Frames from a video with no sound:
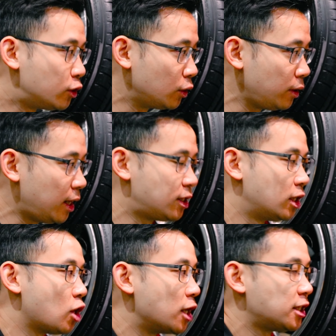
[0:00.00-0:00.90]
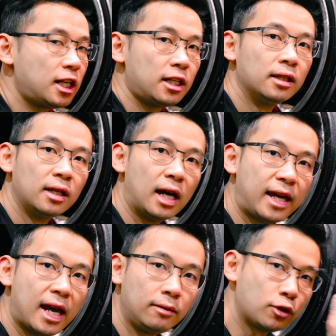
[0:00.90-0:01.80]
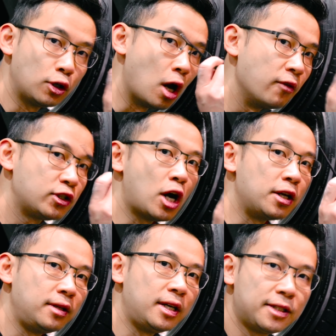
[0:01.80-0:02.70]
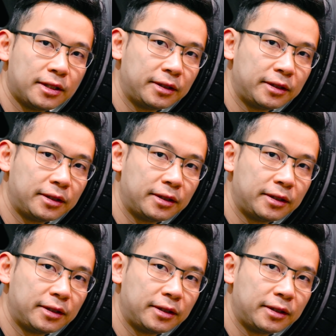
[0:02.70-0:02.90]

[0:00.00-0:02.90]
do is to tighten it. Again, don't over tighten this.